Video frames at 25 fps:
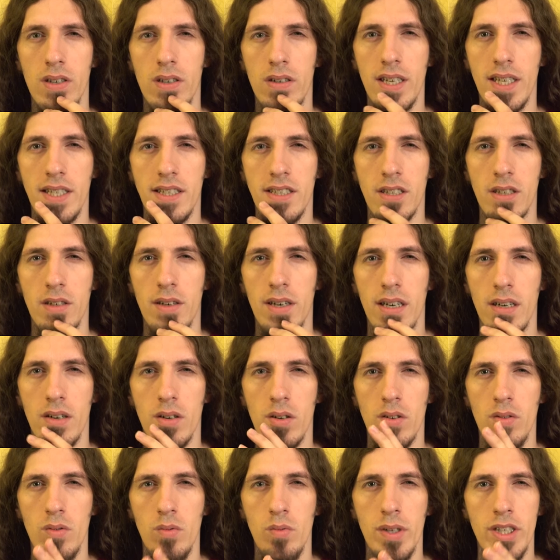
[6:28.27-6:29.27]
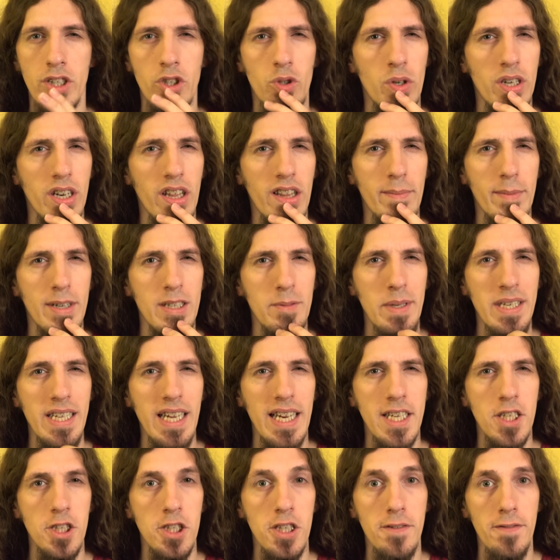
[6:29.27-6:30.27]
Okay, so which one of them has been
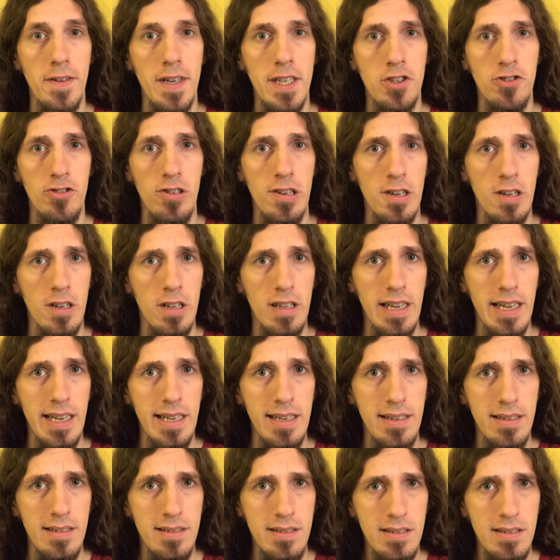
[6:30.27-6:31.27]
getting shit-faced drunk all day?